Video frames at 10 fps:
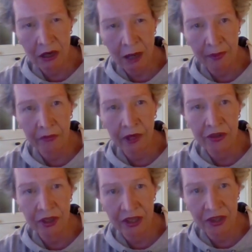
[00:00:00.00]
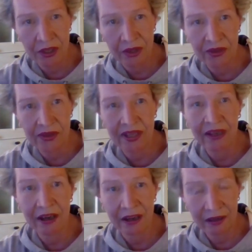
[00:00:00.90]
copyright issues that
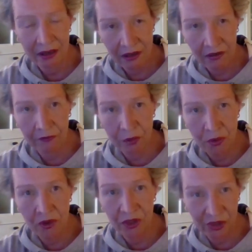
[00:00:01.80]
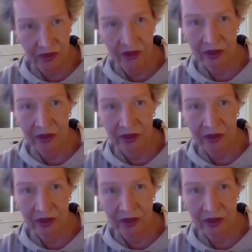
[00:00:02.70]
are, of course,